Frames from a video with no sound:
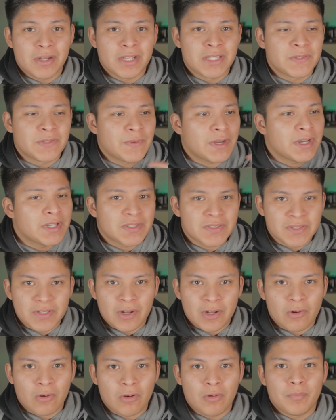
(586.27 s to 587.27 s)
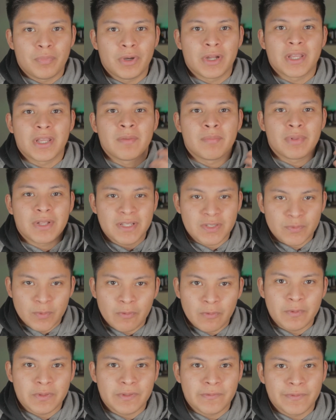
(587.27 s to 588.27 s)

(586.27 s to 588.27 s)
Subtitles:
It's very subtle, but it blends well with